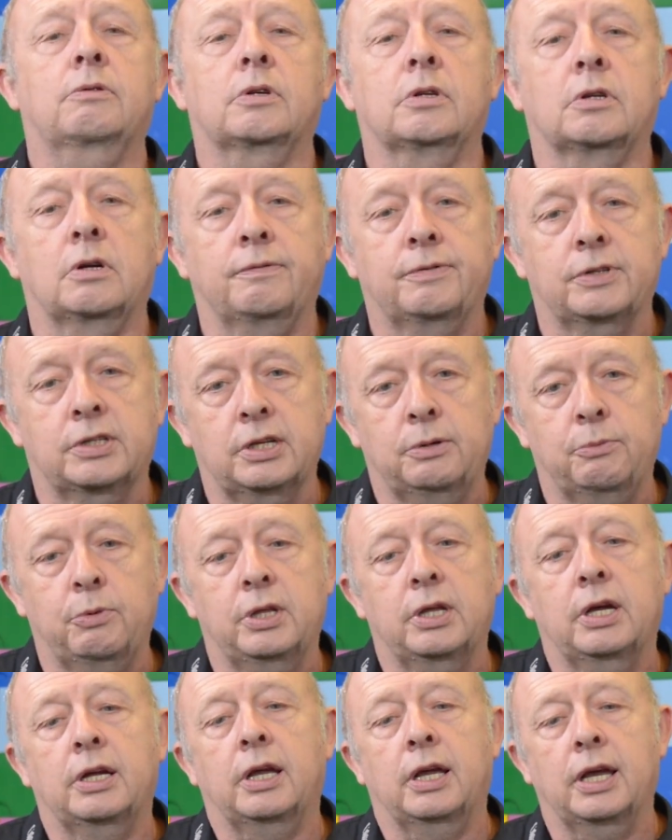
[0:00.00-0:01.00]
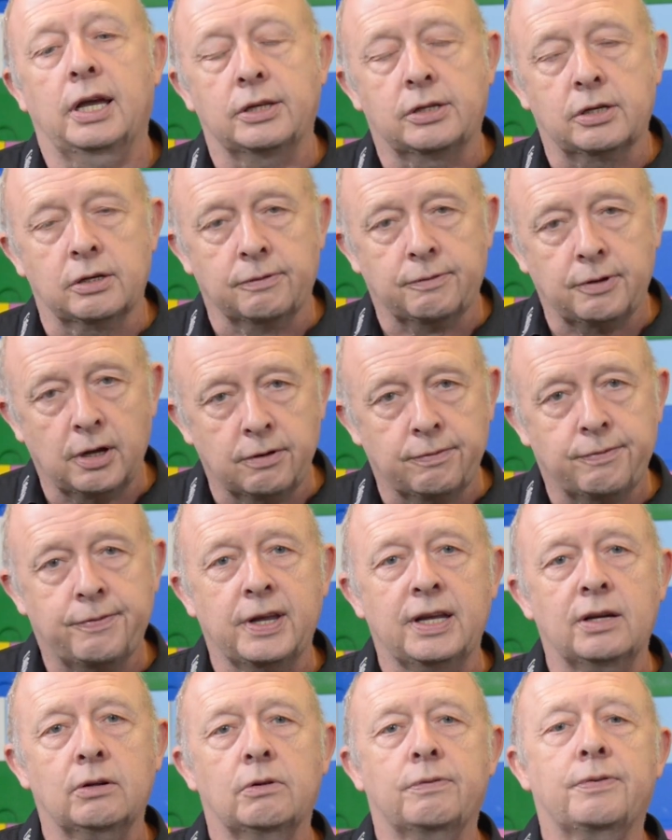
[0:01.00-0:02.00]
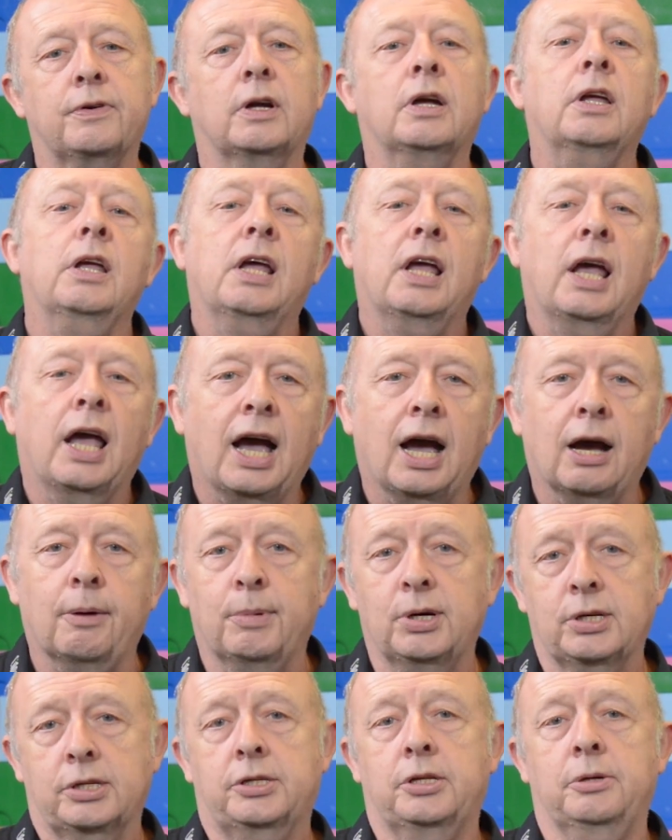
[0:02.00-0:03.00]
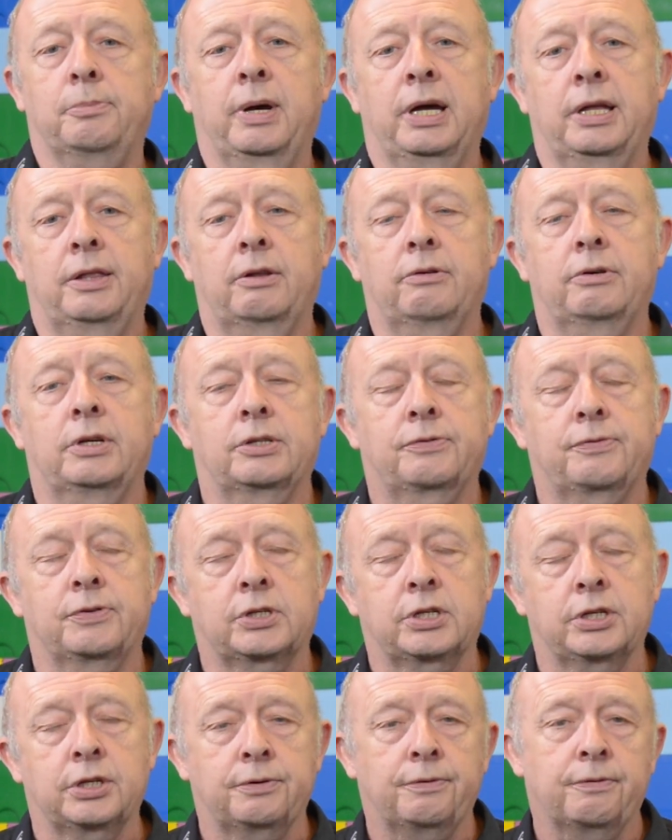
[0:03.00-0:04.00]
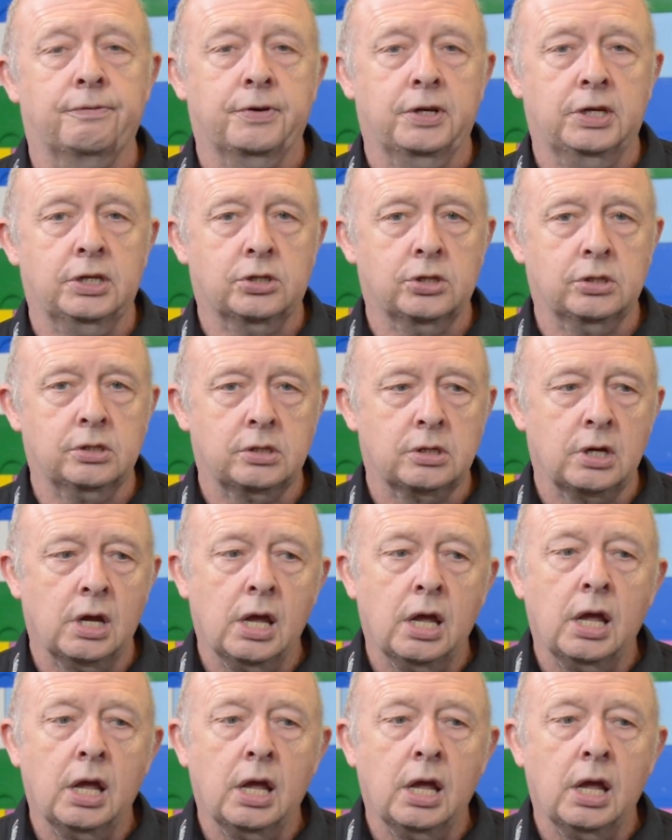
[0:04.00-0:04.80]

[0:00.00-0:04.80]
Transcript: because obviously we then get to a feel for how much demand there is for certain features.